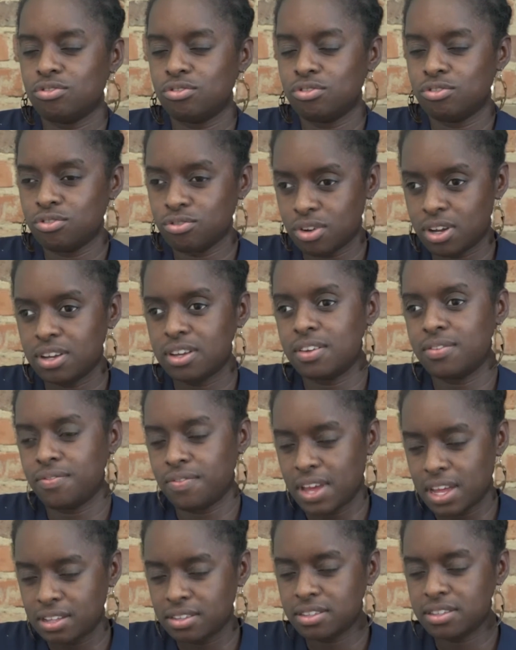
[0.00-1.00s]
drug
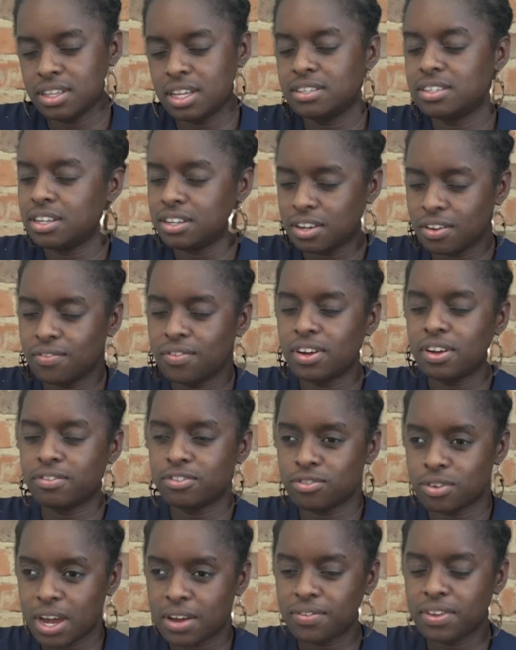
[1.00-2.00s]
offense that didn't involve
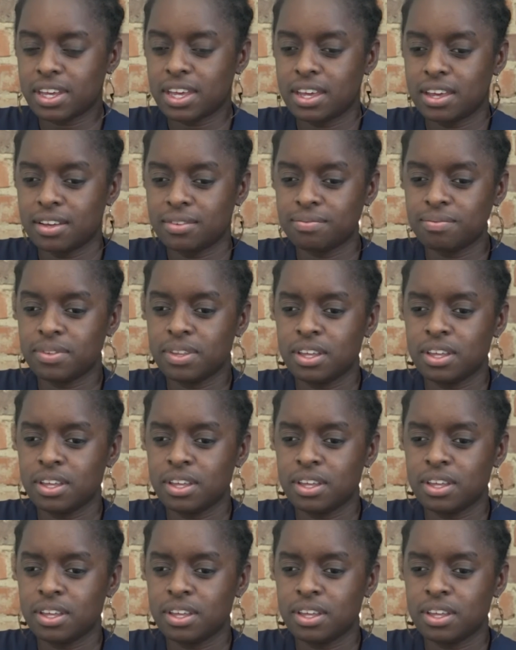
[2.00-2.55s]
trafficking.